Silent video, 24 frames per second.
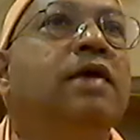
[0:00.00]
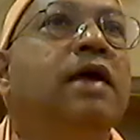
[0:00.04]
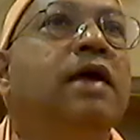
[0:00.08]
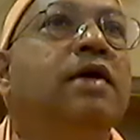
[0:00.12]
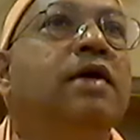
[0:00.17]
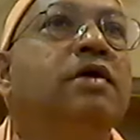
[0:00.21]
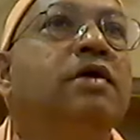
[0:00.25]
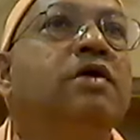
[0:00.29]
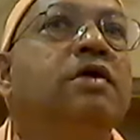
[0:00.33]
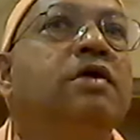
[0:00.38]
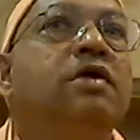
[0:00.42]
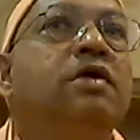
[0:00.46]

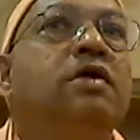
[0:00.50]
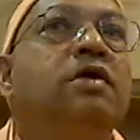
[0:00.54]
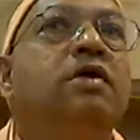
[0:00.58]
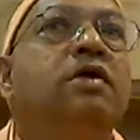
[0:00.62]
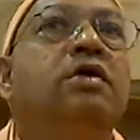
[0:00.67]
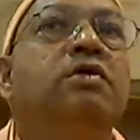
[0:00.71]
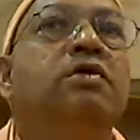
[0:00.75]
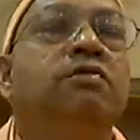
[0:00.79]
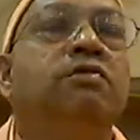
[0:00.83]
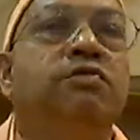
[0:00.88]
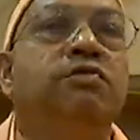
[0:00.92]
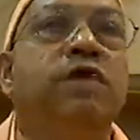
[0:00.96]
That
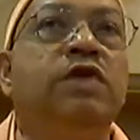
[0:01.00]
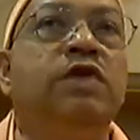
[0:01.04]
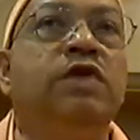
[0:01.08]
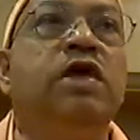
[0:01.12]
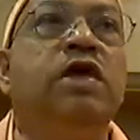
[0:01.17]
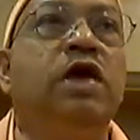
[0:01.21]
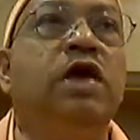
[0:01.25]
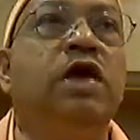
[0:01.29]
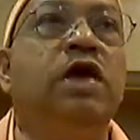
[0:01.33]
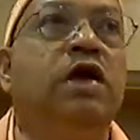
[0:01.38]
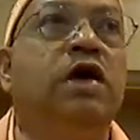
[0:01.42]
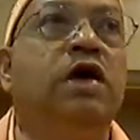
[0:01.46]

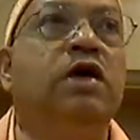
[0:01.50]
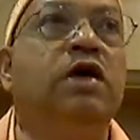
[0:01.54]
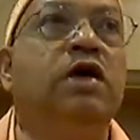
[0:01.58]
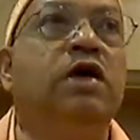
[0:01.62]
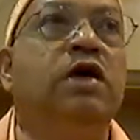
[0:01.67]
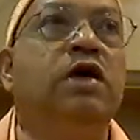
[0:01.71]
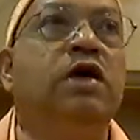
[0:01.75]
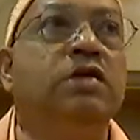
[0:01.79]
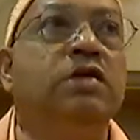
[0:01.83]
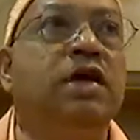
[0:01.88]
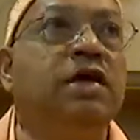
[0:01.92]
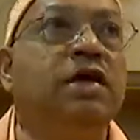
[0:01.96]
we
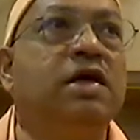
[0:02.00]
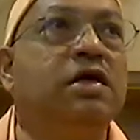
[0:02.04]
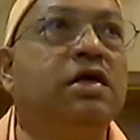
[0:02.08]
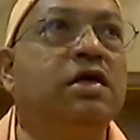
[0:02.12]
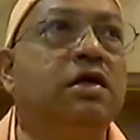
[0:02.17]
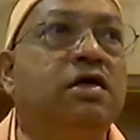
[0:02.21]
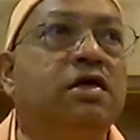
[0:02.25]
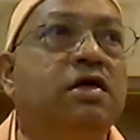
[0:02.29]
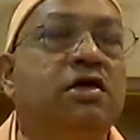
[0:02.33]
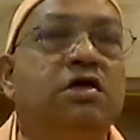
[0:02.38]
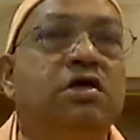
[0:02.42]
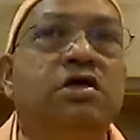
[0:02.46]
are
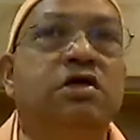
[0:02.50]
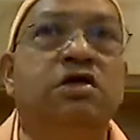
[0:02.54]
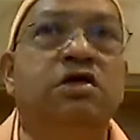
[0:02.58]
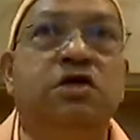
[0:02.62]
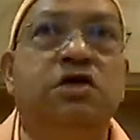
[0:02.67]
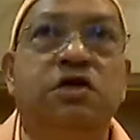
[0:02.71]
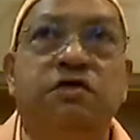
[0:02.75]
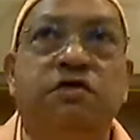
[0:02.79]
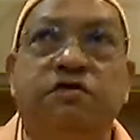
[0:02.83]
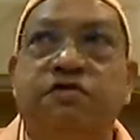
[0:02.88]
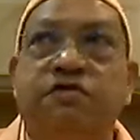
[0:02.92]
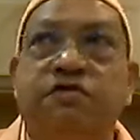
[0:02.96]
that
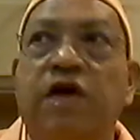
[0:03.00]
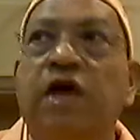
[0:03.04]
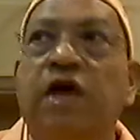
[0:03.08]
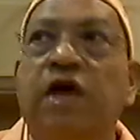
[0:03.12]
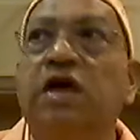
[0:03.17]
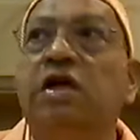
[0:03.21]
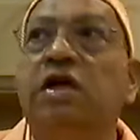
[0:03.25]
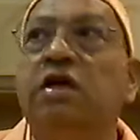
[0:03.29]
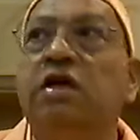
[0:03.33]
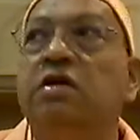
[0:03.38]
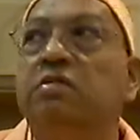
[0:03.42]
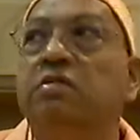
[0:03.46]

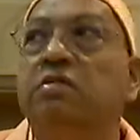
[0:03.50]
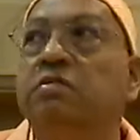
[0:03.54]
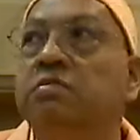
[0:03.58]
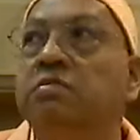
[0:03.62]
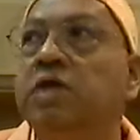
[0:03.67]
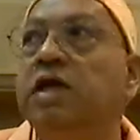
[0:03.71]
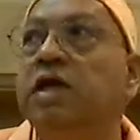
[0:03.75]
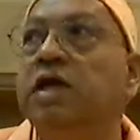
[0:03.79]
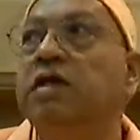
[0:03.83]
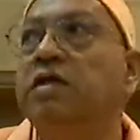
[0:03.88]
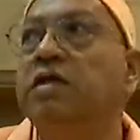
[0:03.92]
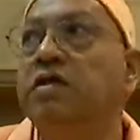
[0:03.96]
divine
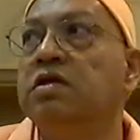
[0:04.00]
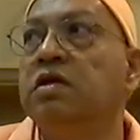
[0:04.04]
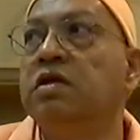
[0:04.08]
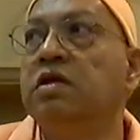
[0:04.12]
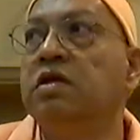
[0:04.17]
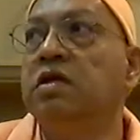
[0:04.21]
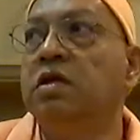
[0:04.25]
being.